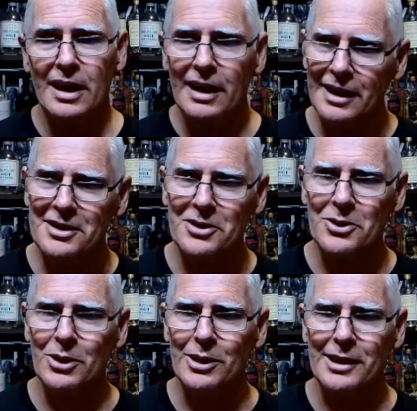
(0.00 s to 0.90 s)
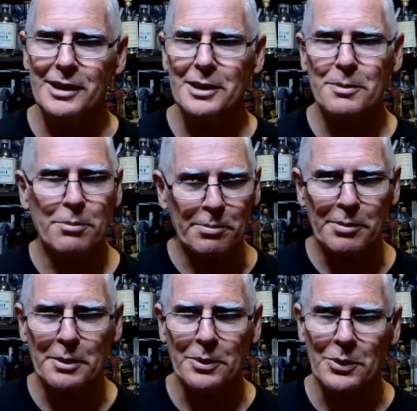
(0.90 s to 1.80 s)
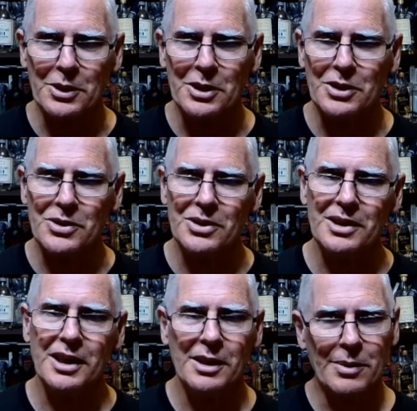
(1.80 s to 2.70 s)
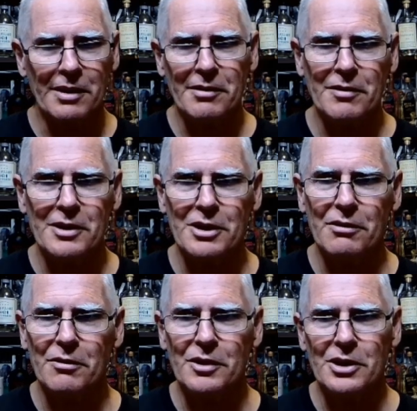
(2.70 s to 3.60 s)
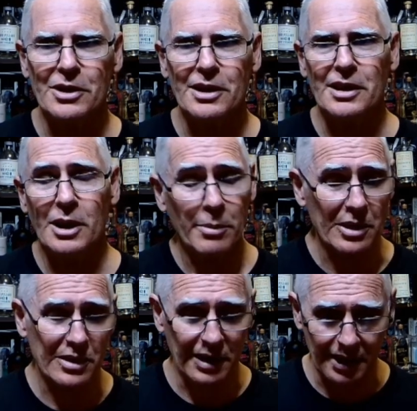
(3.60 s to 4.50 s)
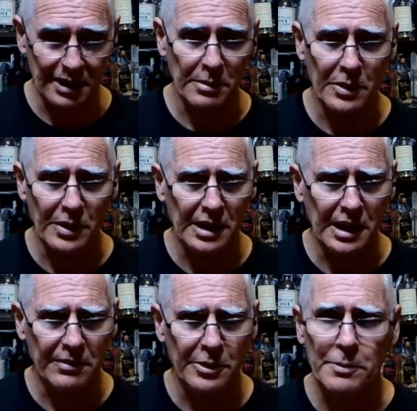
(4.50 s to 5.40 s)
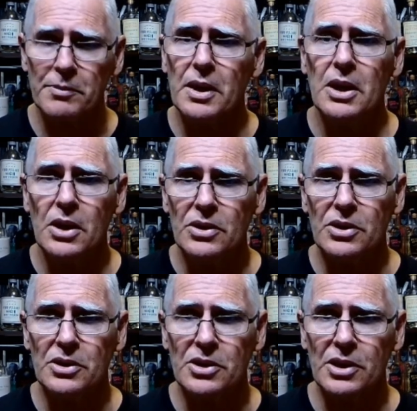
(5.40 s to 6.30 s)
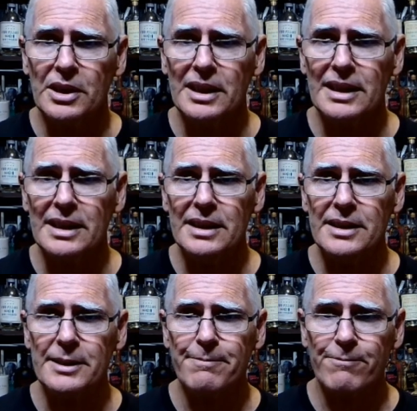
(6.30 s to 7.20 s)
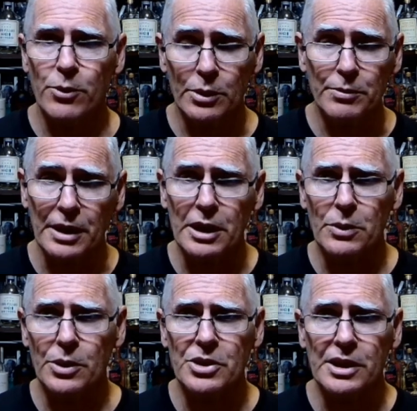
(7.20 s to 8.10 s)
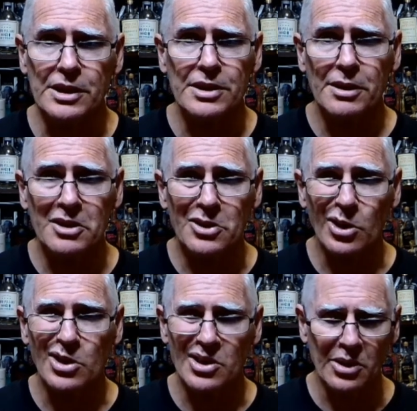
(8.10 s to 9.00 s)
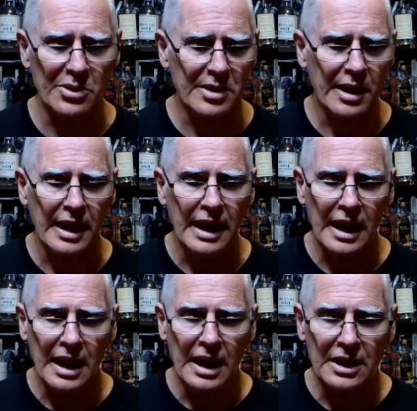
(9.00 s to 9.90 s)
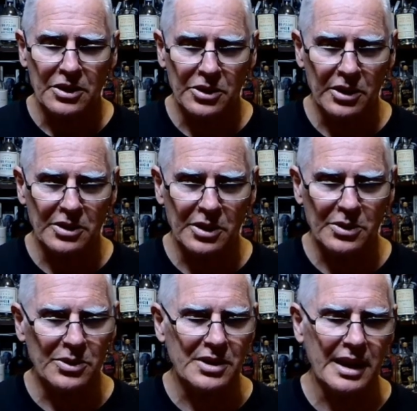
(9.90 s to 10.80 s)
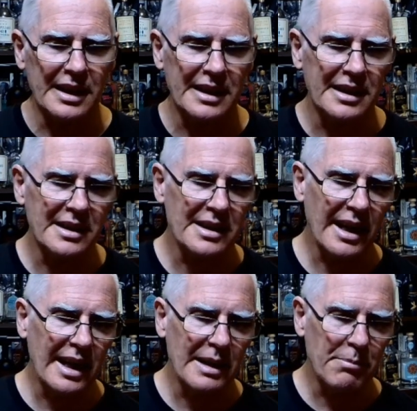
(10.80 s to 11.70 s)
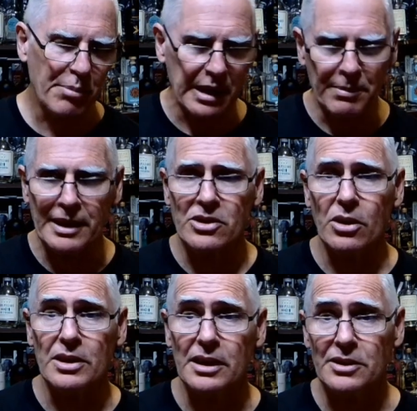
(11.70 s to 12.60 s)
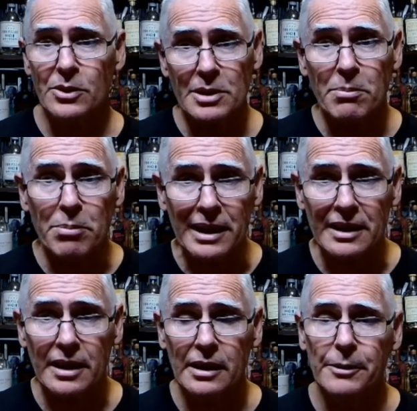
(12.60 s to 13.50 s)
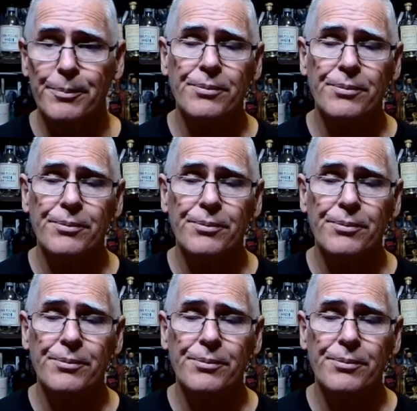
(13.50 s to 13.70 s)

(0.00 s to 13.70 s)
It's the school holidays, people are in the kitchen, and we're having friends over tonight. I'm actually getting married in the afternoon. So tonight is, well, now you're watching, is Dog's Nose. The Dog Nose is a beer-based cocktail, so it's a Beertail.